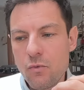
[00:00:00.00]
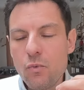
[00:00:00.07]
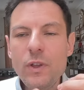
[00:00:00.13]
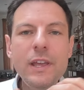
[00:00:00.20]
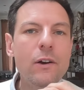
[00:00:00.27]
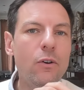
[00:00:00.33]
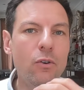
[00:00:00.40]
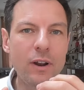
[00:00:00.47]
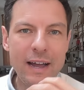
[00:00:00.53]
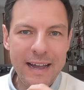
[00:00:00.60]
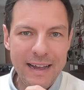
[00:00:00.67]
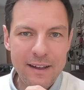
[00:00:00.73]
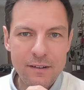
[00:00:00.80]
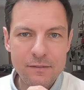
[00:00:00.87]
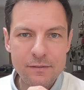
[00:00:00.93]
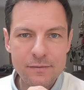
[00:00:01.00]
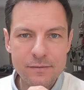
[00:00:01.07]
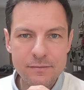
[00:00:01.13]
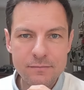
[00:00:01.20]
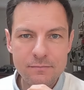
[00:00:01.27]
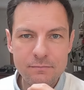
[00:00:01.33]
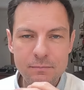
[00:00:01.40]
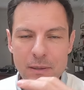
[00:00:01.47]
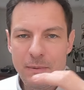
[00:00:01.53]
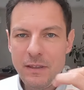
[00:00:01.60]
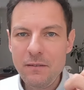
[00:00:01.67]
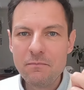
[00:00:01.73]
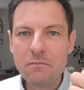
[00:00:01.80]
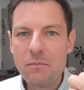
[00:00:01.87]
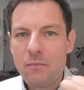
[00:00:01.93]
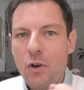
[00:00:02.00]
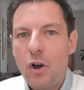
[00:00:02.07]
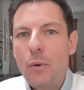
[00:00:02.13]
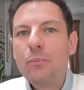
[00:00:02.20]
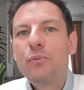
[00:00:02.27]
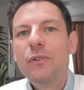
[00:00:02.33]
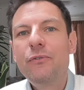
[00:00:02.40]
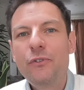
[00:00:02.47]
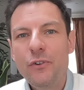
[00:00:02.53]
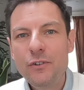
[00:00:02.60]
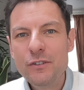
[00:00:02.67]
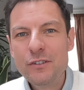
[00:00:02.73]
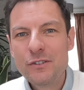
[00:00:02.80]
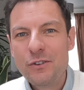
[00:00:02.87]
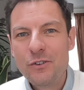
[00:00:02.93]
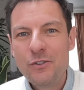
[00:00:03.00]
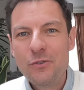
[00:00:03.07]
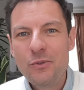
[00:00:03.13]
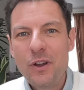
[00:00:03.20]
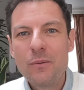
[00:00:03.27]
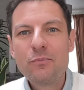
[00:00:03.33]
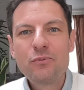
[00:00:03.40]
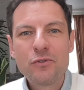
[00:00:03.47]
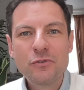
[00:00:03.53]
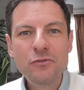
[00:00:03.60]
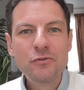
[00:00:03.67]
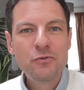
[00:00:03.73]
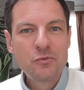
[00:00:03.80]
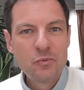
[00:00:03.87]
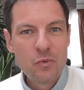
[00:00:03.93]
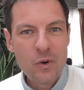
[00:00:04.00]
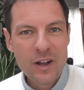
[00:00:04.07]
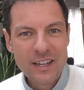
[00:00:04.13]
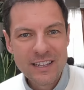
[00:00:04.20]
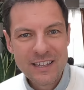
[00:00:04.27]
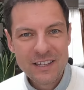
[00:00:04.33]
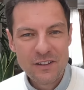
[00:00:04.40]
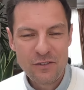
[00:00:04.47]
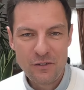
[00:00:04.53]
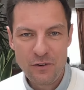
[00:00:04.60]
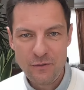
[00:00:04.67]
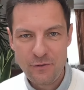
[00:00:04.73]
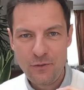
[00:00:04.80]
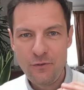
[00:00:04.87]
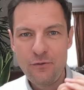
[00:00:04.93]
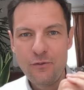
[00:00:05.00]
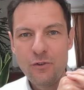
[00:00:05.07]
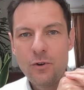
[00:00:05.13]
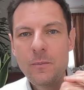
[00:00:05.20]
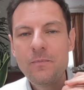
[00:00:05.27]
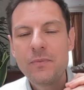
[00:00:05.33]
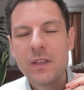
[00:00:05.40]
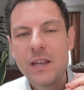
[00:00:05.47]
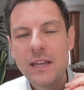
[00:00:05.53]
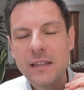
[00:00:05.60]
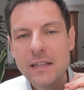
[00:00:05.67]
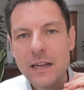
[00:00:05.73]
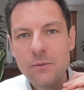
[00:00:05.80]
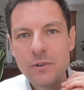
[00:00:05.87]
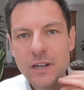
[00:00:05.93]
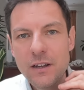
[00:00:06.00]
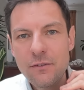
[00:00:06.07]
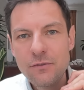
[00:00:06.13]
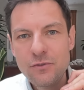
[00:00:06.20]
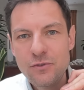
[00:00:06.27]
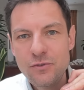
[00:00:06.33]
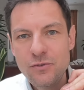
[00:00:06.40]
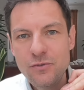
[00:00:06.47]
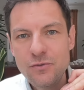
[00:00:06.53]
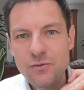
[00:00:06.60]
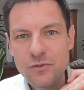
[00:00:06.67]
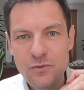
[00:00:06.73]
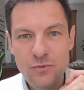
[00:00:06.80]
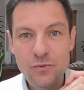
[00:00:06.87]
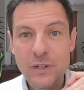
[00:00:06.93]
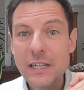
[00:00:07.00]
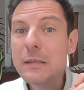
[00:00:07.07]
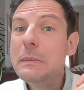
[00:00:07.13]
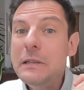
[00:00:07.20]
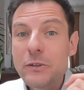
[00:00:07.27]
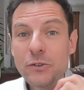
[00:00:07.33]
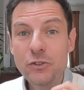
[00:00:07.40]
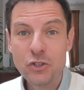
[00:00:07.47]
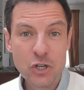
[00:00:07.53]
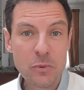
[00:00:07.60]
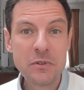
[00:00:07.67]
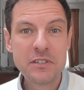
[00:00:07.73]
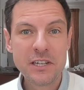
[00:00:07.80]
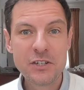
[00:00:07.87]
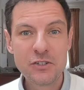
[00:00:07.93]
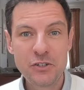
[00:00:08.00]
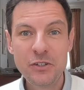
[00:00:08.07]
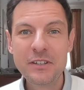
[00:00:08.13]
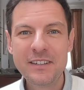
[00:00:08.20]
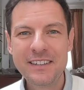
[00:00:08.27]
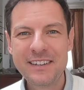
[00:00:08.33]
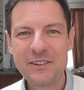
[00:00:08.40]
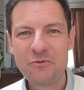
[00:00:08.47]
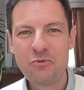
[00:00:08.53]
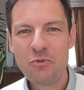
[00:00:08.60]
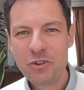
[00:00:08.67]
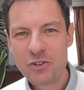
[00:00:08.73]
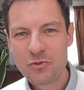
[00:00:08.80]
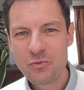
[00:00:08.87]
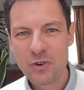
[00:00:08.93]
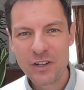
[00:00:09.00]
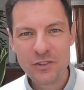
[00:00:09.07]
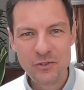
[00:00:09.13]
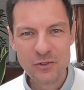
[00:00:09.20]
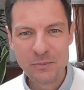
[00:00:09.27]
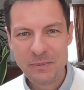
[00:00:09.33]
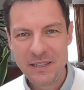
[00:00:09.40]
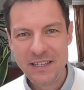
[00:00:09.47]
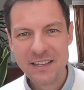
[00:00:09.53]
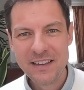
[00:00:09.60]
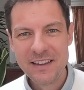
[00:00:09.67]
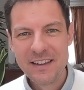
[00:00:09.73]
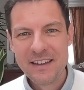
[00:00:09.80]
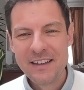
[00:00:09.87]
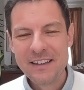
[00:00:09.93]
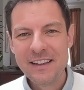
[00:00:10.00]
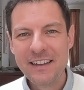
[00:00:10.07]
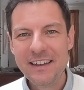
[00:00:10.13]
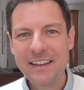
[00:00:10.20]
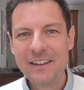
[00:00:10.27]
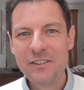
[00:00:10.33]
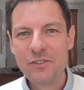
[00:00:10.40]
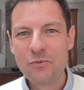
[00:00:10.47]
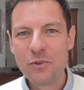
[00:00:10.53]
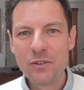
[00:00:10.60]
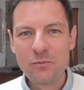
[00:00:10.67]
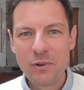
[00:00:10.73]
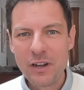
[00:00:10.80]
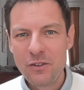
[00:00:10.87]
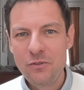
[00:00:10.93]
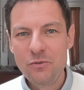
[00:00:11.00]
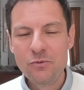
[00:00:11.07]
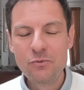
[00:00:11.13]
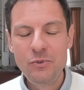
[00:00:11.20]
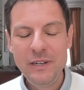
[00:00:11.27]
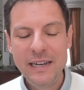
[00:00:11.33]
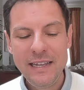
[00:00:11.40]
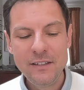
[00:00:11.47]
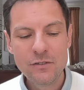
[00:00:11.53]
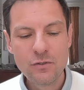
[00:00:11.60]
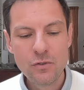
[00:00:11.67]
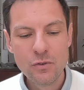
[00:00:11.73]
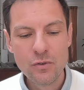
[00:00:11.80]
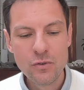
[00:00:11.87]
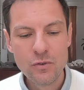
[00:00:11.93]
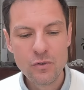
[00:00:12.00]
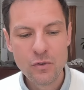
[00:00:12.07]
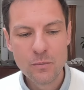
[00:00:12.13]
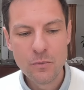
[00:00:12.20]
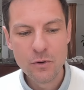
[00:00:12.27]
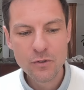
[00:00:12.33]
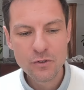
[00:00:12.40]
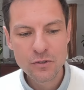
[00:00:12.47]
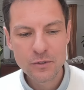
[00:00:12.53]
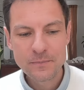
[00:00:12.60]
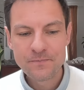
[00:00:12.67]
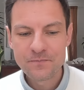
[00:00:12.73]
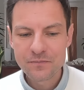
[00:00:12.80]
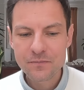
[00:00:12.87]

We all have maybe a preference, or we are prone to one of the 4. And I would love you to let me know in the comment section which one you'll be the one where you relate the most.